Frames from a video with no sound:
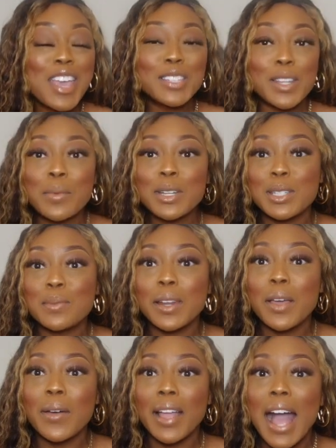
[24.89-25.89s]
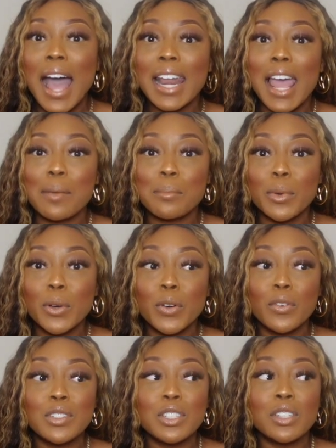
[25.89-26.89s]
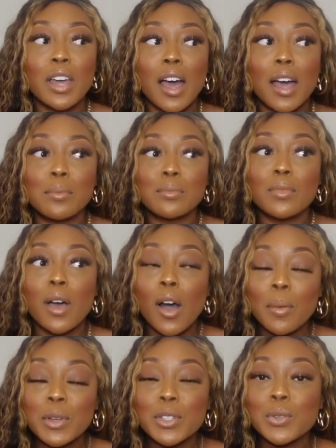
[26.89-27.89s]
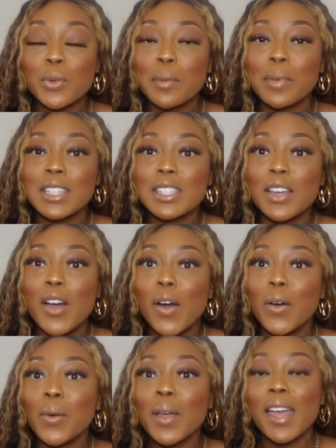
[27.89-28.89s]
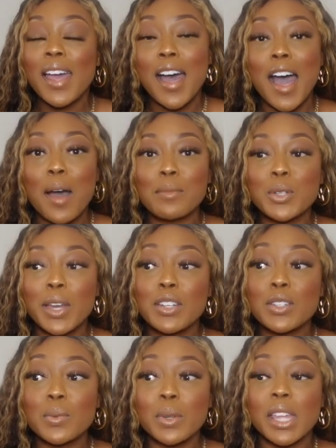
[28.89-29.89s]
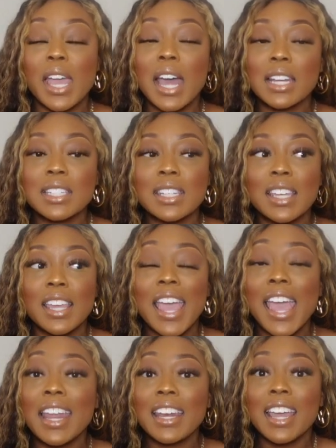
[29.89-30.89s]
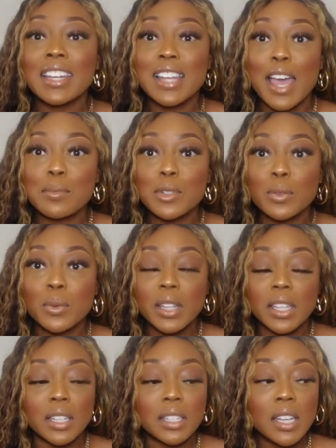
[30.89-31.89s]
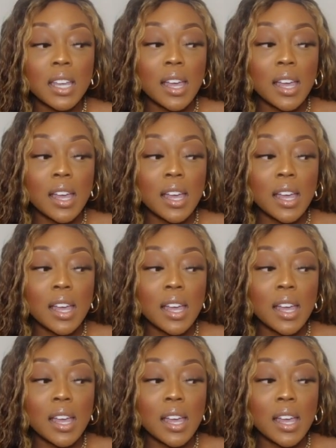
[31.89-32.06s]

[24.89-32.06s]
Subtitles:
So much has been going on. I moved almost 3 months ago, so I just really honestly hadn't had time to really